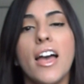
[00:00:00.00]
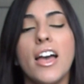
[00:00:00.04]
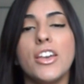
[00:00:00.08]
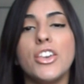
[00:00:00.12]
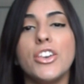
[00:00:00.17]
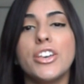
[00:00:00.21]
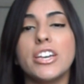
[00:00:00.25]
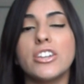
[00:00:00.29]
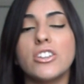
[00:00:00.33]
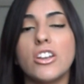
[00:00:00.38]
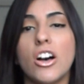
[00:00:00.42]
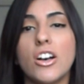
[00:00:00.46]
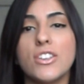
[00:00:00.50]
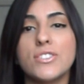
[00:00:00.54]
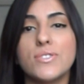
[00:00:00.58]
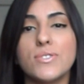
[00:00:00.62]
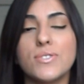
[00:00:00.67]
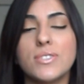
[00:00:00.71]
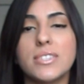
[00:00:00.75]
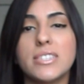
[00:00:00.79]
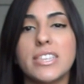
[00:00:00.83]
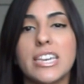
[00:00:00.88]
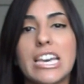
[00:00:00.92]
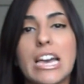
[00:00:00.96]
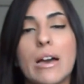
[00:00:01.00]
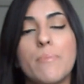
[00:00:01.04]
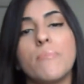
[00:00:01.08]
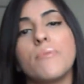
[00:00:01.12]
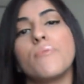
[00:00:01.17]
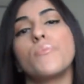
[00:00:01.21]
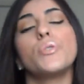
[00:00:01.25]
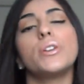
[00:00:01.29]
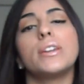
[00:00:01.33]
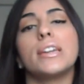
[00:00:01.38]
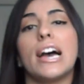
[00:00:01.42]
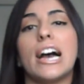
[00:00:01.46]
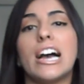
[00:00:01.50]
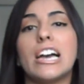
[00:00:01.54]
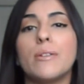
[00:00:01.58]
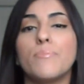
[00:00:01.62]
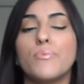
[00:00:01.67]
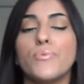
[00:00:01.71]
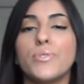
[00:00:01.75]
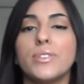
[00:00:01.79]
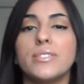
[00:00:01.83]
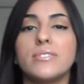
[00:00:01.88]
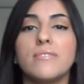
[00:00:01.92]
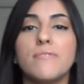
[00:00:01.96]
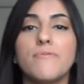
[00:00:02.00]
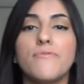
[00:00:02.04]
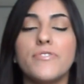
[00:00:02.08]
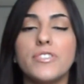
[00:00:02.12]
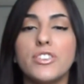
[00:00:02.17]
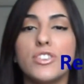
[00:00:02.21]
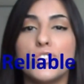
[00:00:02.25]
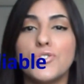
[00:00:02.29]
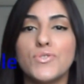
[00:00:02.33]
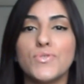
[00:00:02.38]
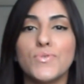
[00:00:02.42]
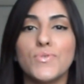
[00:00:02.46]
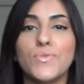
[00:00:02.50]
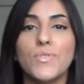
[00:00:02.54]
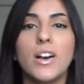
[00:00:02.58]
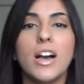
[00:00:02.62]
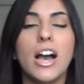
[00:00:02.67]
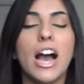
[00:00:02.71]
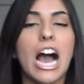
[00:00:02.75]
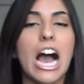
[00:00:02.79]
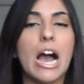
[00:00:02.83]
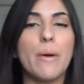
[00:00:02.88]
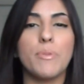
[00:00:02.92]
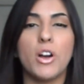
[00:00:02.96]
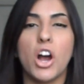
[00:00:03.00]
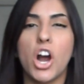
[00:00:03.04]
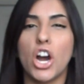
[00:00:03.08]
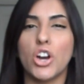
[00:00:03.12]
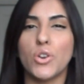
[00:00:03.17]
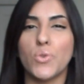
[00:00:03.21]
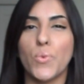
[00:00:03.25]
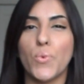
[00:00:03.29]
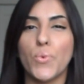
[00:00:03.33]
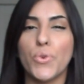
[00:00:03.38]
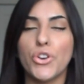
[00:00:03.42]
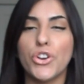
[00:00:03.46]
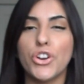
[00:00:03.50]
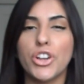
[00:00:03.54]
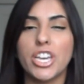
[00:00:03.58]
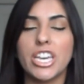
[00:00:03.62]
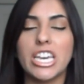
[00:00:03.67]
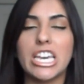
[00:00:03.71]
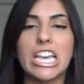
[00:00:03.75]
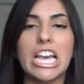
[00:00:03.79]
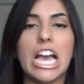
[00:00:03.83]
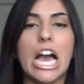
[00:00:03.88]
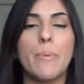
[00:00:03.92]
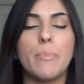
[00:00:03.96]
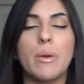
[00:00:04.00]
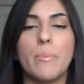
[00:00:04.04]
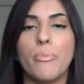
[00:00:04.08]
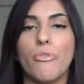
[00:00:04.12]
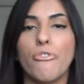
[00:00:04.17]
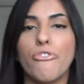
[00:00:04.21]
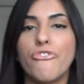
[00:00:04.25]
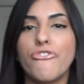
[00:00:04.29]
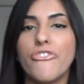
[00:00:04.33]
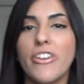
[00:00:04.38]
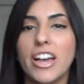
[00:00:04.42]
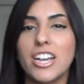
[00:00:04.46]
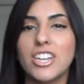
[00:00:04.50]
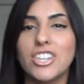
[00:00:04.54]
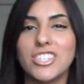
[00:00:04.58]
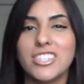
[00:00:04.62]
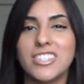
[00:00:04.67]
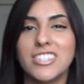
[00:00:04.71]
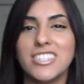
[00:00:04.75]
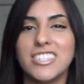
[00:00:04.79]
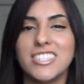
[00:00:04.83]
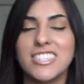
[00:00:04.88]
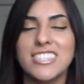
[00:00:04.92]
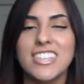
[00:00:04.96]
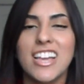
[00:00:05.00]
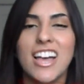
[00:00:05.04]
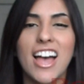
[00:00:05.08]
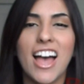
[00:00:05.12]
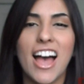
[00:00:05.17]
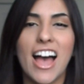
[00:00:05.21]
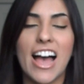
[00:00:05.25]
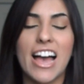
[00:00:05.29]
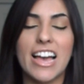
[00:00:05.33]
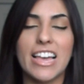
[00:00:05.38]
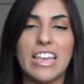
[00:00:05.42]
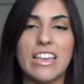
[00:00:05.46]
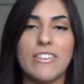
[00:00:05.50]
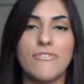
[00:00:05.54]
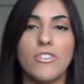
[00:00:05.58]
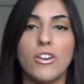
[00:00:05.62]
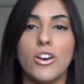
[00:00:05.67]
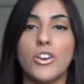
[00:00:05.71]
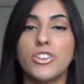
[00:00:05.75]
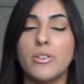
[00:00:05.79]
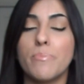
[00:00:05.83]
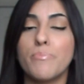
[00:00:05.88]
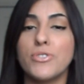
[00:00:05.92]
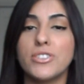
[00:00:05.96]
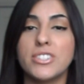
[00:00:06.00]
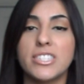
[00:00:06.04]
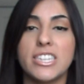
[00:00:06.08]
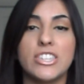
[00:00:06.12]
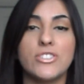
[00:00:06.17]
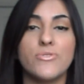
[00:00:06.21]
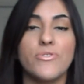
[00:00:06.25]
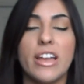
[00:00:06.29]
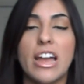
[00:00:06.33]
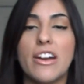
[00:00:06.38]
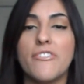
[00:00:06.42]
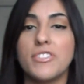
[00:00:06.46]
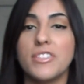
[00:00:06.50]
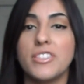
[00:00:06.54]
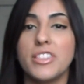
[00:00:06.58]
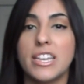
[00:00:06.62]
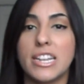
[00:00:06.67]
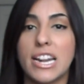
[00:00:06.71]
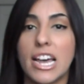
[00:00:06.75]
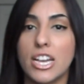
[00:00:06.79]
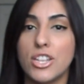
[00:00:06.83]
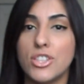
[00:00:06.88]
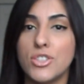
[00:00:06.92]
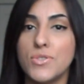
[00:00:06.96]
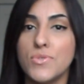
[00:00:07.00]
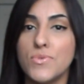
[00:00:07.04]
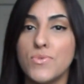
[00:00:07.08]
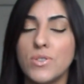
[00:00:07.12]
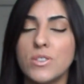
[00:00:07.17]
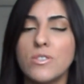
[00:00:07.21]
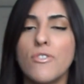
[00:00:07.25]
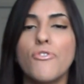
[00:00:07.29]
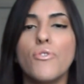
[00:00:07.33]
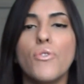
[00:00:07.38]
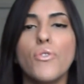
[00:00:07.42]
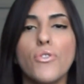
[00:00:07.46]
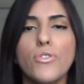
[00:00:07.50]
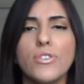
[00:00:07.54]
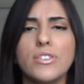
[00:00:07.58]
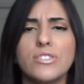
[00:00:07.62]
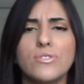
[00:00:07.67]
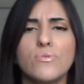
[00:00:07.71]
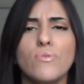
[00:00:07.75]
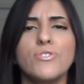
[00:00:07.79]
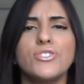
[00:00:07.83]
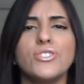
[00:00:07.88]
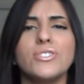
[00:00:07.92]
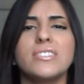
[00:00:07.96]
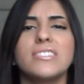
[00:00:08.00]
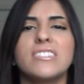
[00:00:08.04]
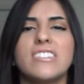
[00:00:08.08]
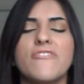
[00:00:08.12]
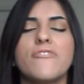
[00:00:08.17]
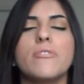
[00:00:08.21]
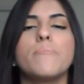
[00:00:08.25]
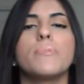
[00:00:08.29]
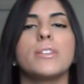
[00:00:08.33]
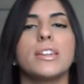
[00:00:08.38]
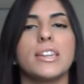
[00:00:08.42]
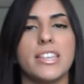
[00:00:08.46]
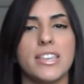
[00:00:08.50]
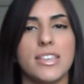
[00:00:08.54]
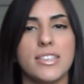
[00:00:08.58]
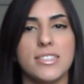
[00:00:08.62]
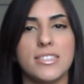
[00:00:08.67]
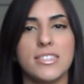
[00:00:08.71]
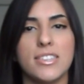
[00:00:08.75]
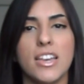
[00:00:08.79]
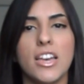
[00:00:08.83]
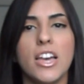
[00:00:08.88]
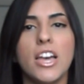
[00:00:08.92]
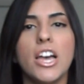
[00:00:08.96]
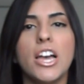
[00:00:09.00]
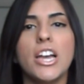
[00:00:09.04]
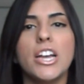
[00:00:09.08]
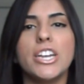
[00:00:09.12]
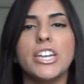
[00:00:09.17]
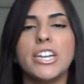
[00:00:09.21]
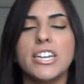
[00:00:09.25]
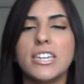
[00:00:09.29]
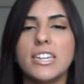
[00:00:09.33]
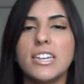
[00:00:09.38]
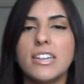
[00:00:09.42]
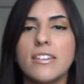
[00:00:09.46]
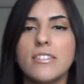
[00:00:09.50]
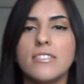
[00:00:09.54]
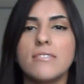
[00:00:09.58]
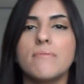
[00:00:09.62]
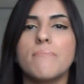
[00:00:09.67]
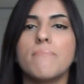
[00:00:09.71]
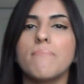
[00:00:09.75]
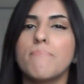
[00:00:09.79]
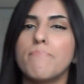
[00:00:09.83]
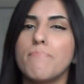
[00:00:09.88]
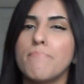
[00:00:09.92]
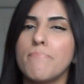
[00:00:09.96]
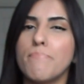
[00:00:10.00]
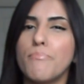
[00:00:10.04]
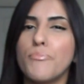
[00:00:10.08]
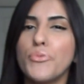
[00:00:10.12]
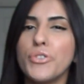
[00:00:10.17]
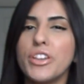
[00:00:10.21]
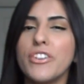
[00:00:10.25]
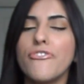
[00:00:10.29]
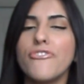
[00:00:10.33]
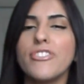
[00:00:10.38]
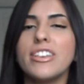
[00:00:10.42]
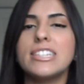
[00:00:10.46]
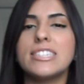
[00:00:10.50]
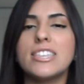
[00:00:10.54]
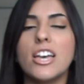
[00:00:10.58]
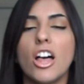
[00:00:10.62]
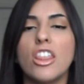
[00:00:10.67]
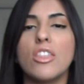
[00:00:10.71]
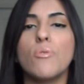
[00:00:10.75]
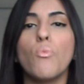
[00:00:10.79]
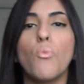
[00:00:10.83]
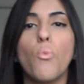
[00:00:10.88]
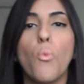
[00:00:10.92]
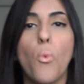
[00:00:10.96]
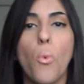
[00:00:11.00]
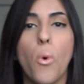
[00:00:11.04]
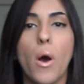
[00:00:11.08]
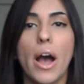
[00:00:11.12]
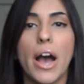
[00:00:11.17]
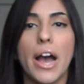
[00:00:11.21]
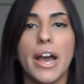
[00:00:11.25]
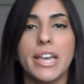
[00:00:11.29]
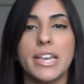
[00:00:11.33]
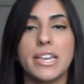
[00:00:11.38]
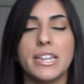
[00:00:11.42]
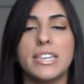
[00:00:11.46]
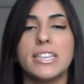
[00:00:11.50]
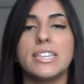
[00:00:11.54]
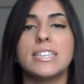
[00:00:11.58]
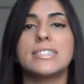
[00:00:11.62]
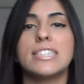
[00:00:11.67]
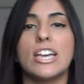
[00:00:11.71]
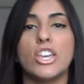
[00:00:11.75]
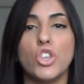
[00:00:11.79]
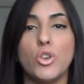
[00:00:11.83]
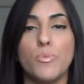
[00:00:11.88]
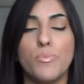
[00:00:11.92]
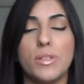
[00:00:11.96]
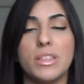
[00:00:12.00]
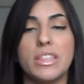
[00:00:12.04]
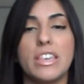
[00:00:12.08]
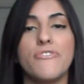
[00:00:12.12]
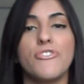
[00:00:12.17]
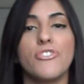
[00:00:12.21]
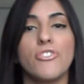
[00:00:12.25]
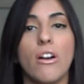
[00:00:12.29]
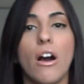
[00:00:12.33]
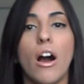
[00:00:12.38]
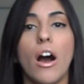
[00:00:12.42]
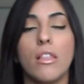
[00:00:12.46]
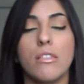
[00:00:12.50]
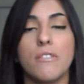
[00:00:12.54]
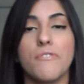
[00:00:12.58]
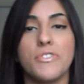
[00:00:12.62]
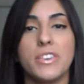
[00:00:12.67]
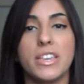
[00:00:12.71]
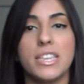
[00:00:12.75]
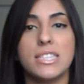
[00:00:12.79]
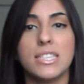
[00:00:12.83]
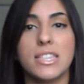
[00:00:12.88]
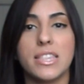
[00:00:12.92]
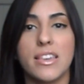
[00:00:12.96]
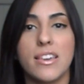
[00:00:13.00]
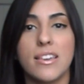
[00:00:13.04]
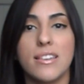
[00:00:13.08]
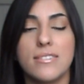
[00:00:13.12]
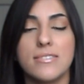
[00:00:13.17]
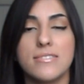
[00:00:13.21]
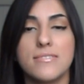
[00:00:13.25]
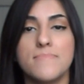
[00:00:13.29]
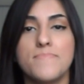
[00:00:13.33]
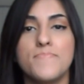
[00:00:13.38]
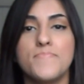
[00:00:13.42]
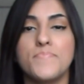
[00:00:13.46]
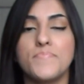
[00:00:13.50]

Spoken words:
You can also say, I'm a reliable individual, I'm hardworking, I'm a perfectionist, I give 100% to everything that I do. And of course, don't just give them a list. You're gonna briefly tell them why it is that you believe you're all of these things.